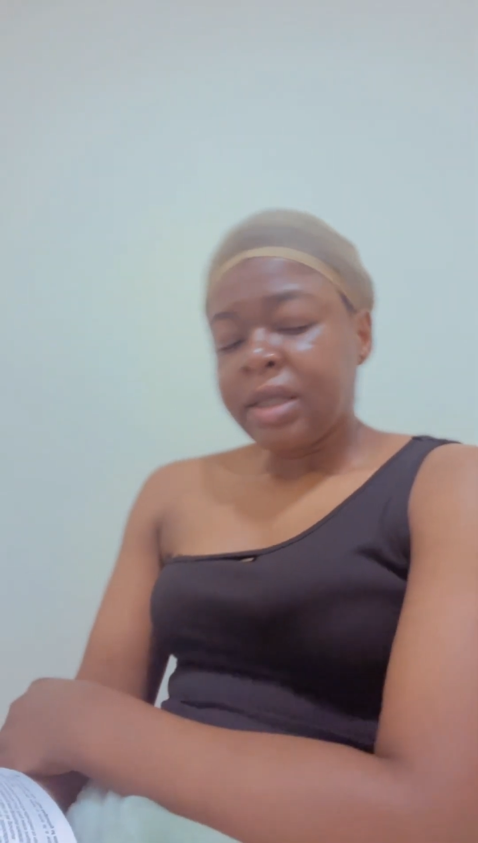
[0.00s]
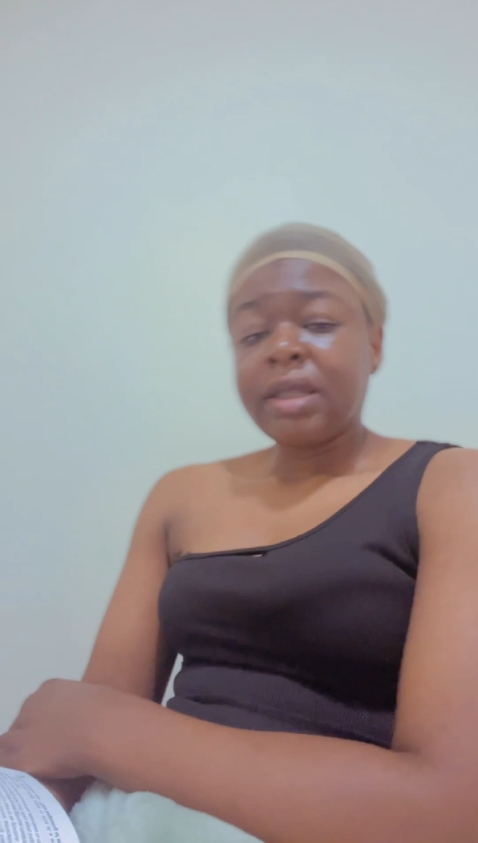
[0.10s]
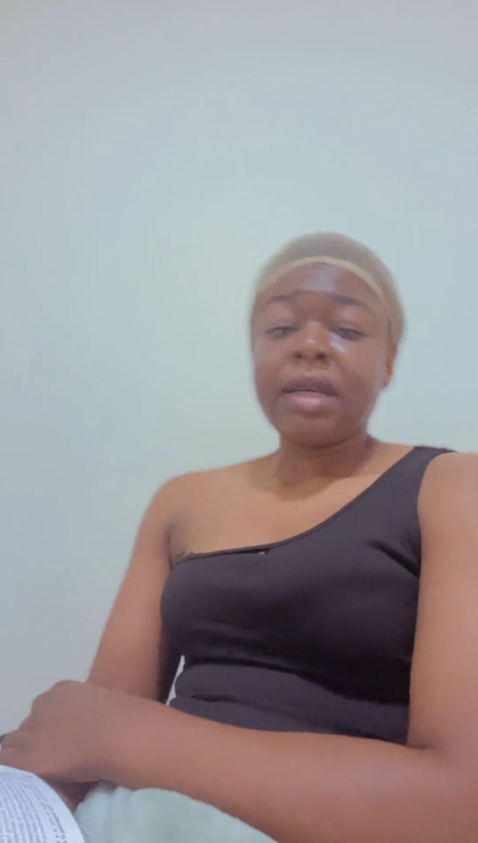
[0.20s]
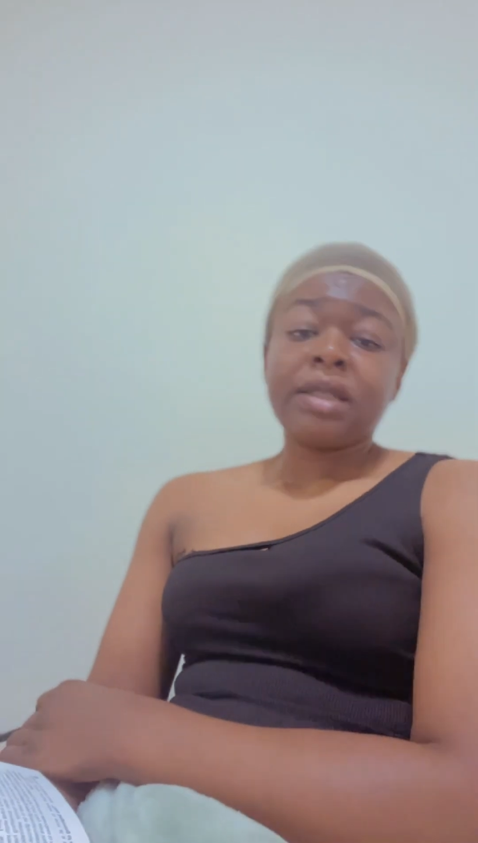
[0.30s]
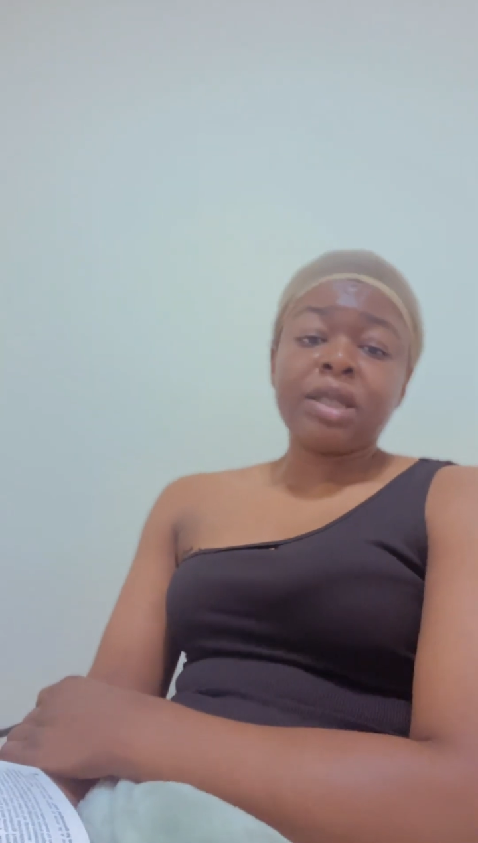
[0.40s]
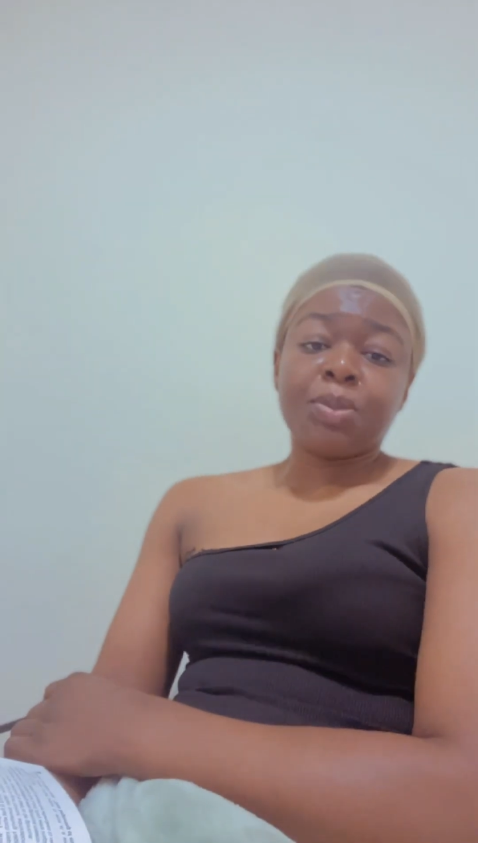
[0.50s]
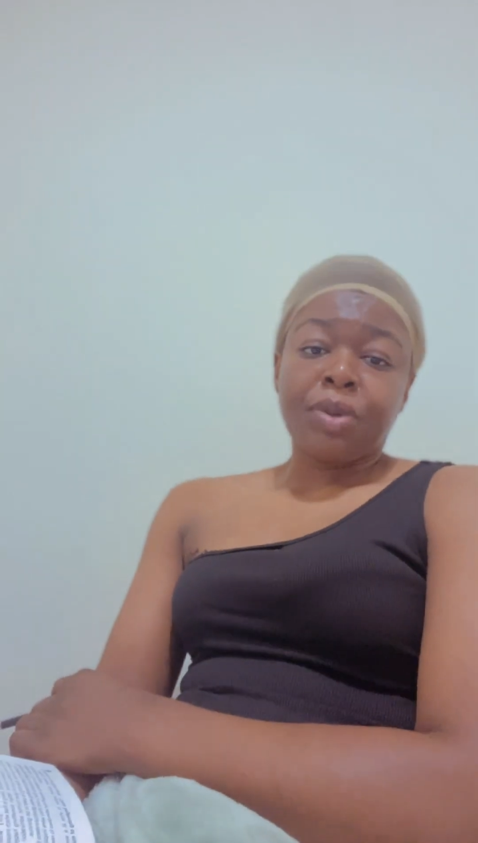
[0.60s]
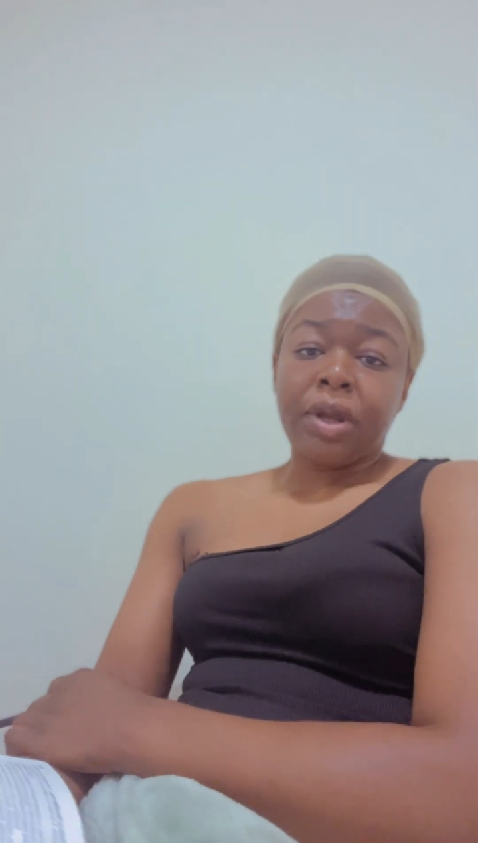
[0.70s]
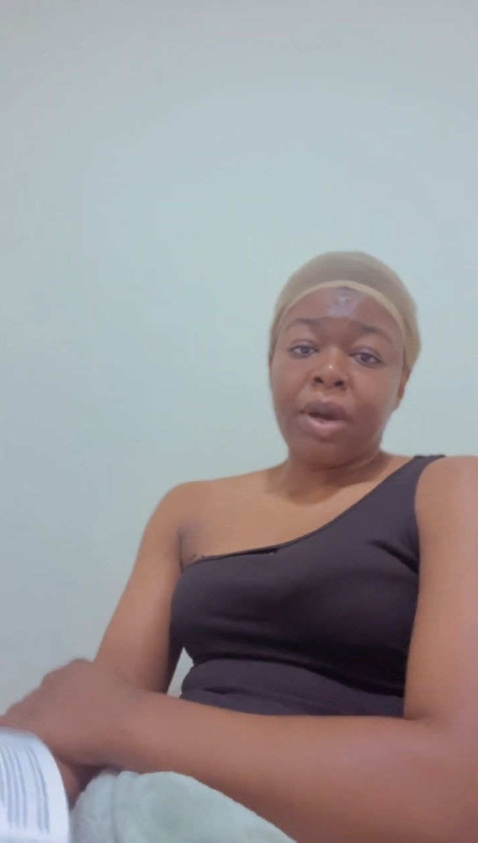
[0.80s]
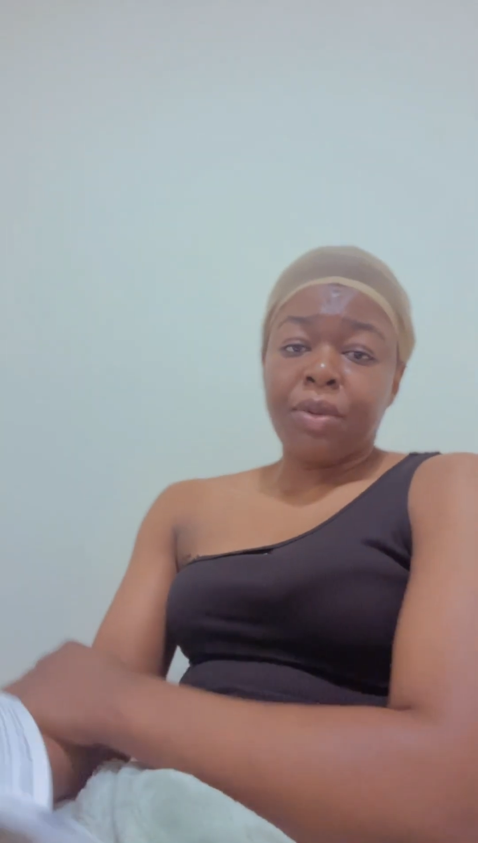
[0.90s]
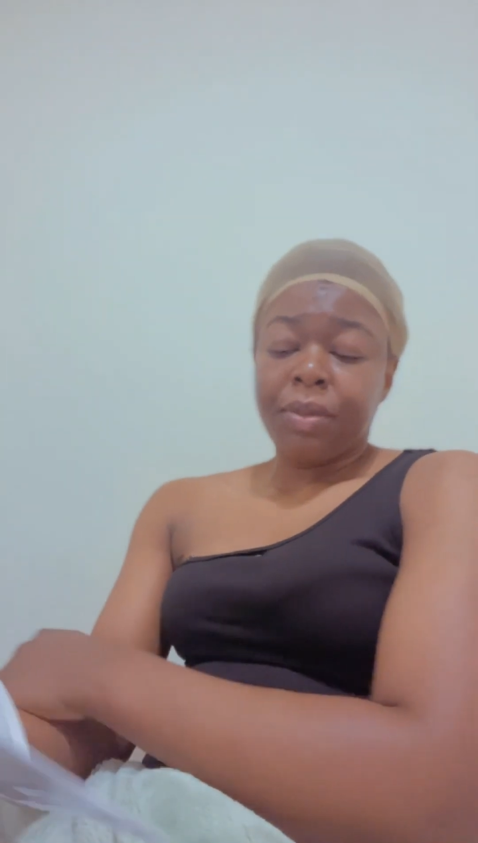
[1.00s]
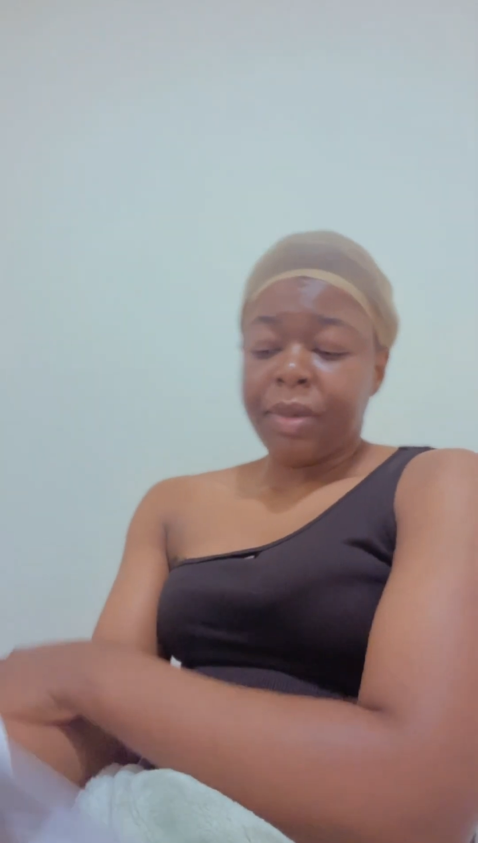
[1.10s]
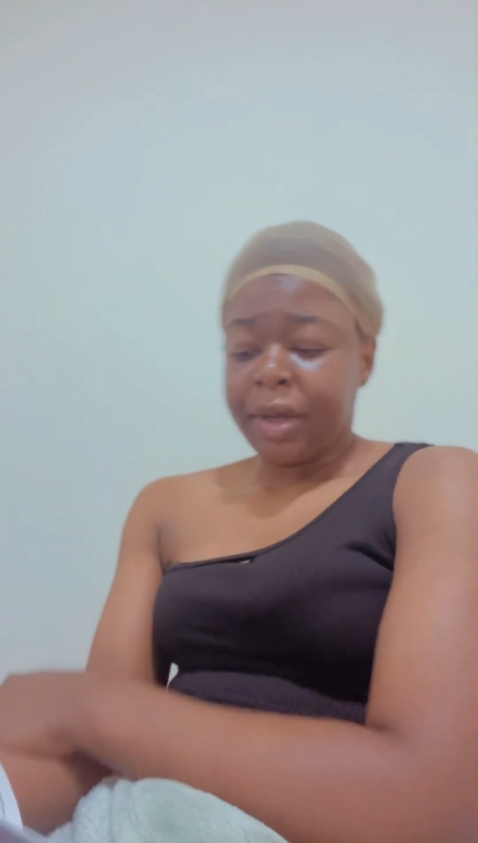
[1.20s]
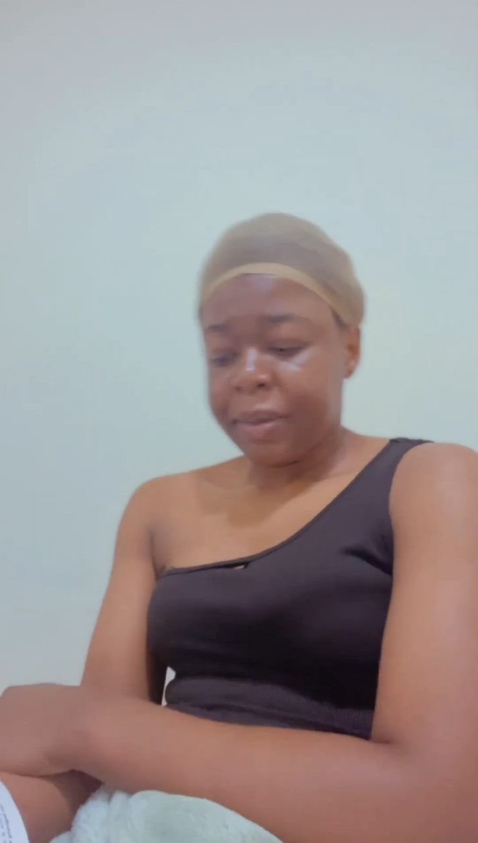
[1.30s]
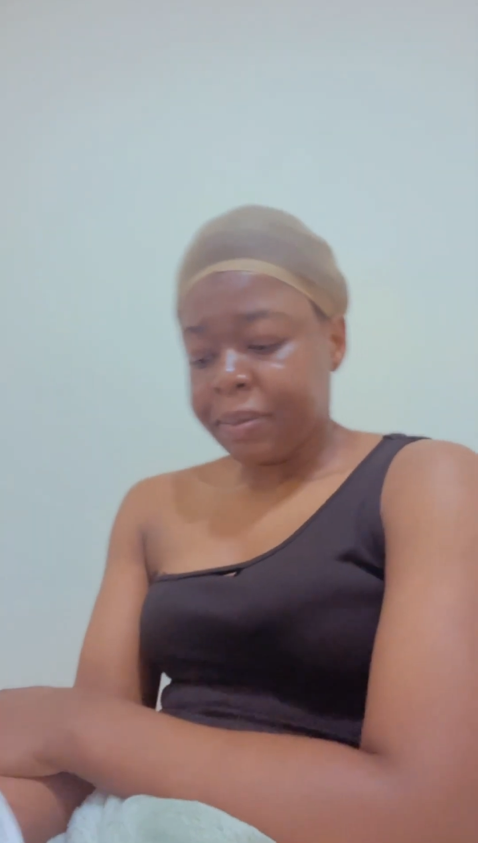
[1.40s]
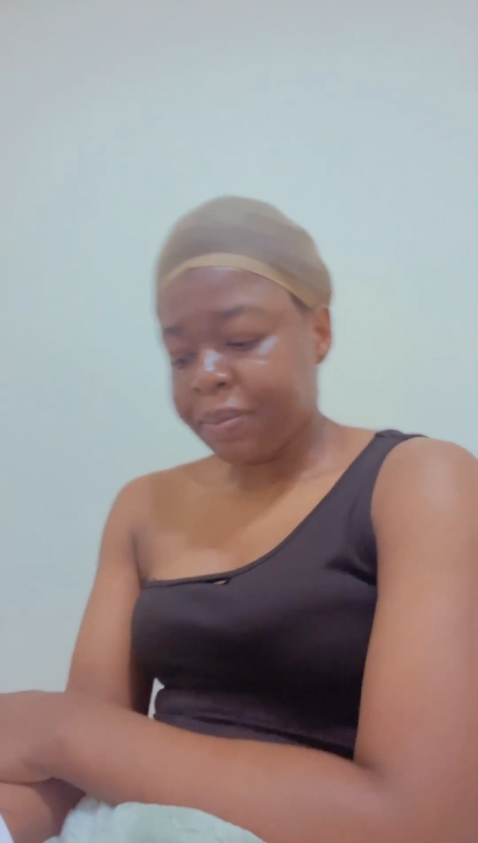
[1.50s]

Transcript: Take this prayer with me.